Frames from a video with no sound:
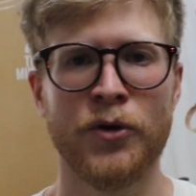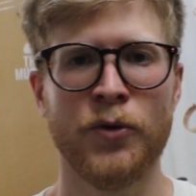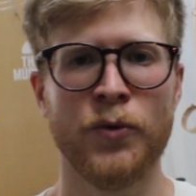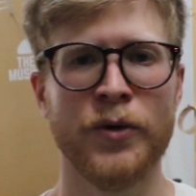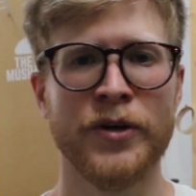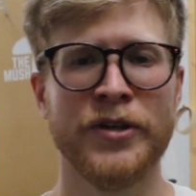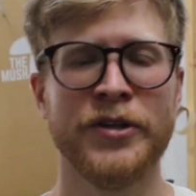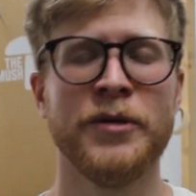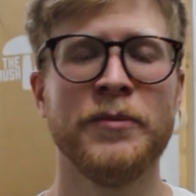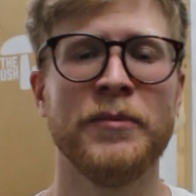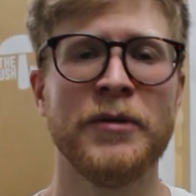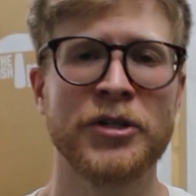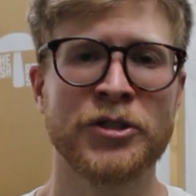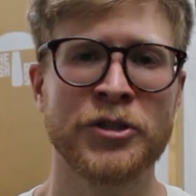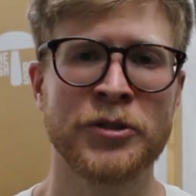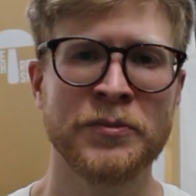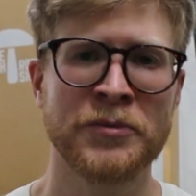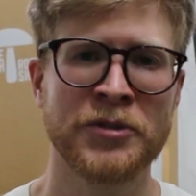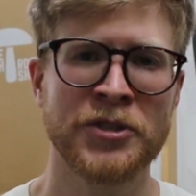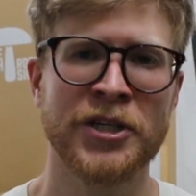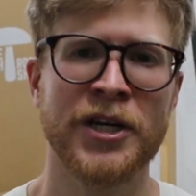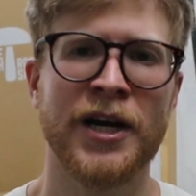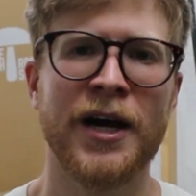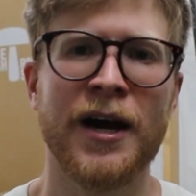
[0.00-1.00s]
We're in the Mushroom
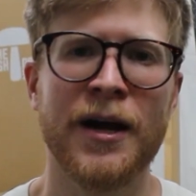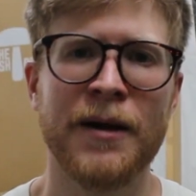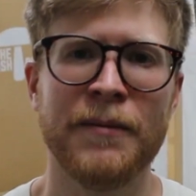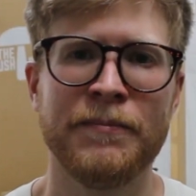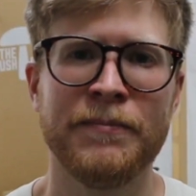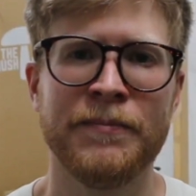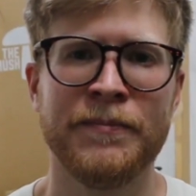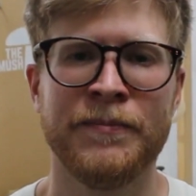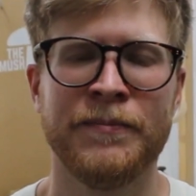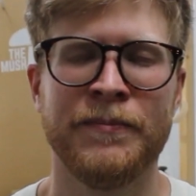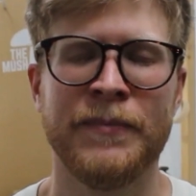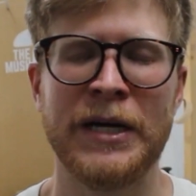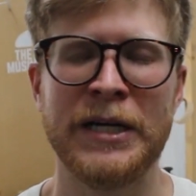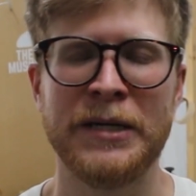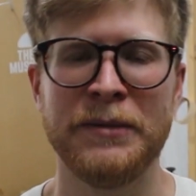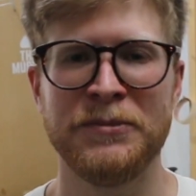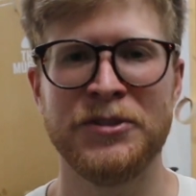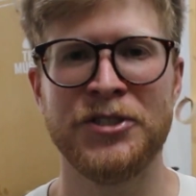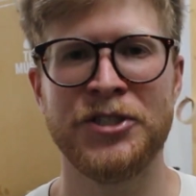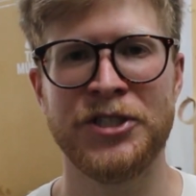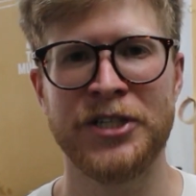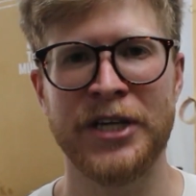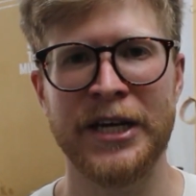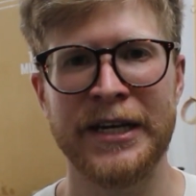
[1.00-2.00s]
Shop. My name
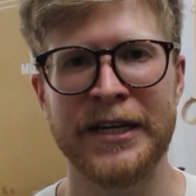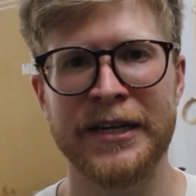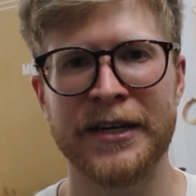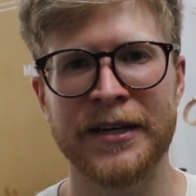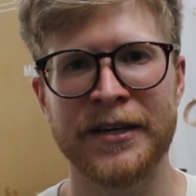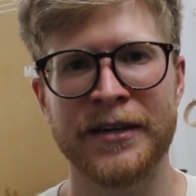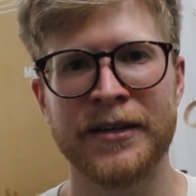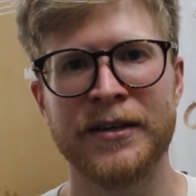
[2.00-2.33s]
is Jake.